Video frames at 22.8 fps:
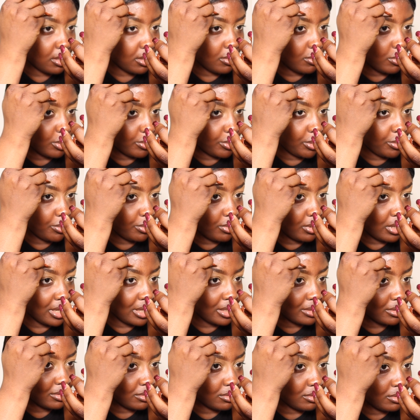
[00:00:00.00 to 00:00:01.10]
But people
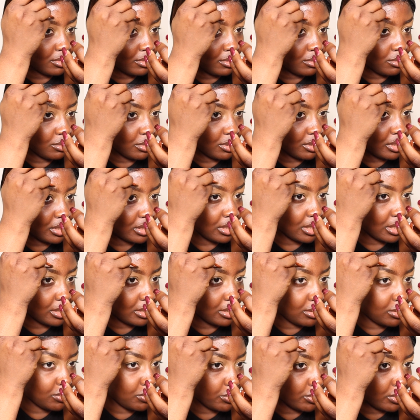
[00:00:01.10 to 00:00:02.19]
like to do too much at
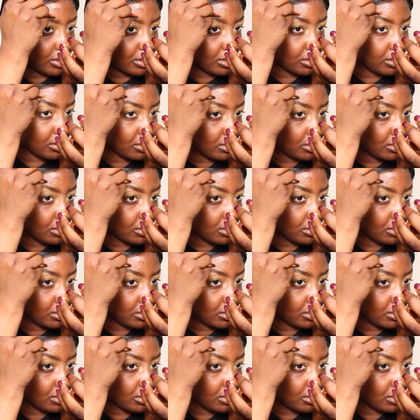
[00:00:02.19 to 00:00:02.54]
this point.